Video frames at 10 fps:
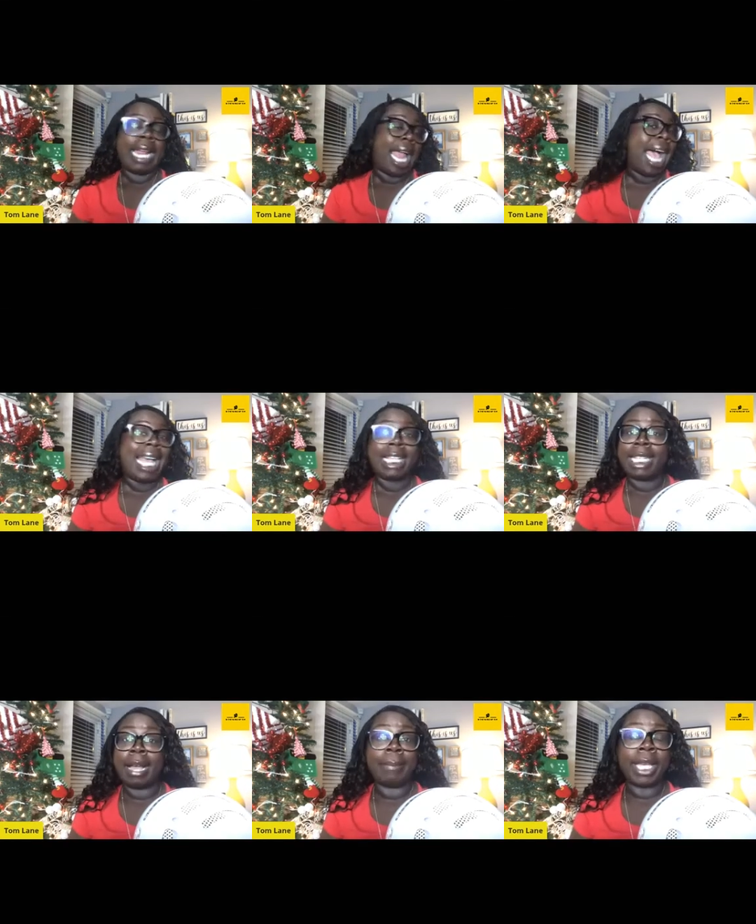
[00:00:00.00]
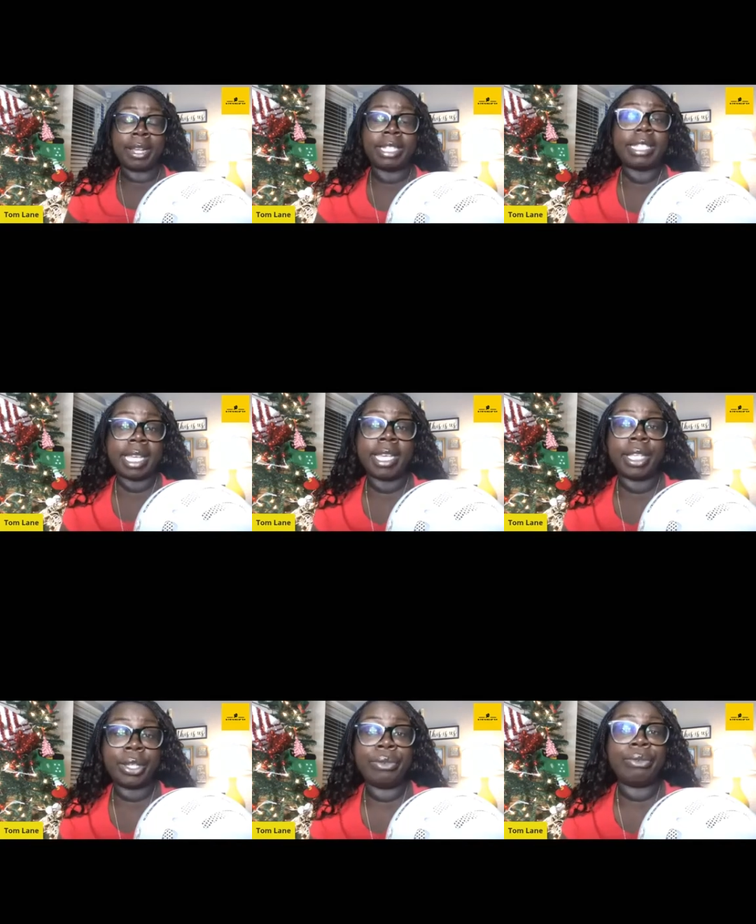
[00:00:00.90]
And I'm
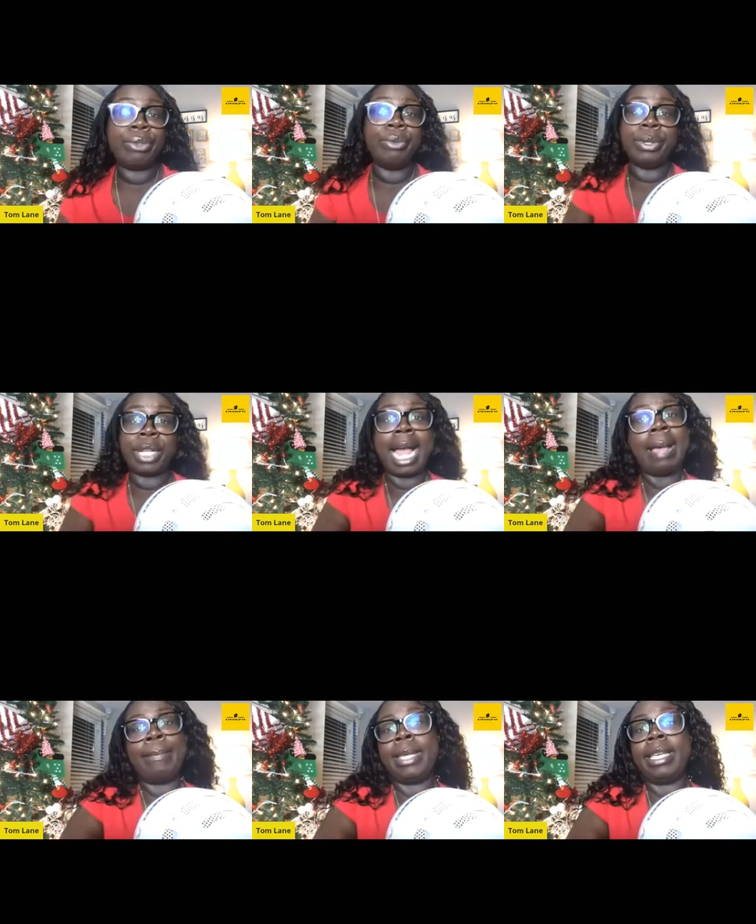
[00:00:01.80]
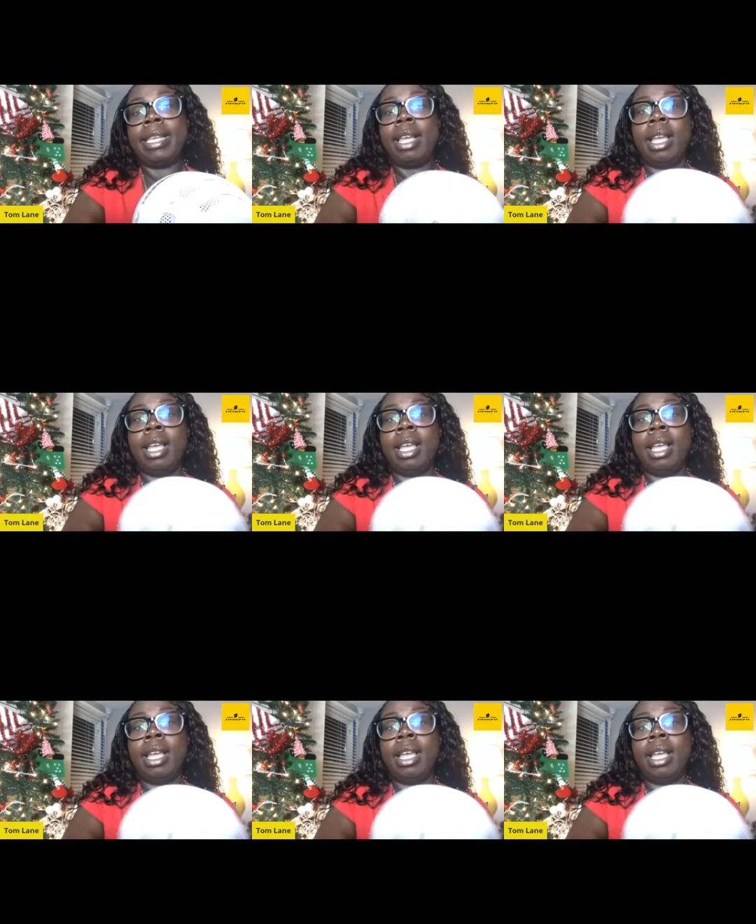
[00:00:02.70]
guaranteeing you will not be